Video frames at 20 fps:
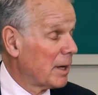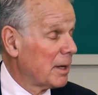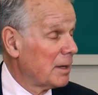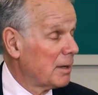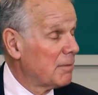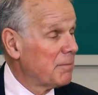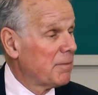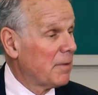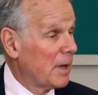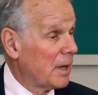and
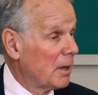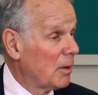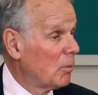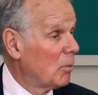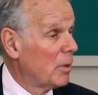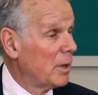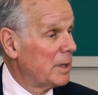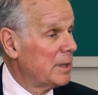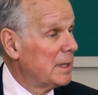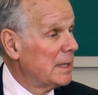the final
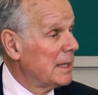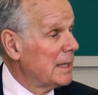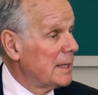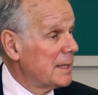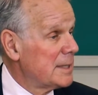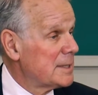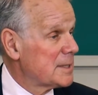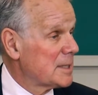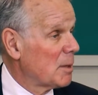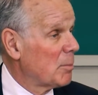one
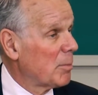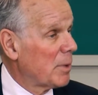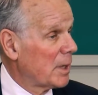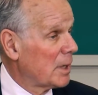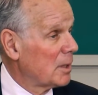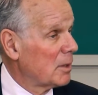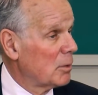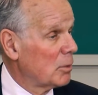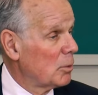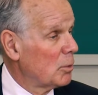is
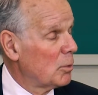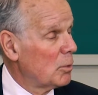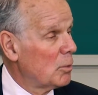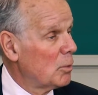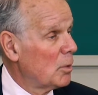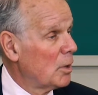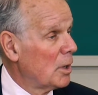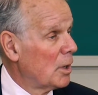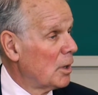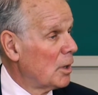somebody
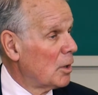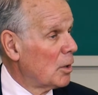who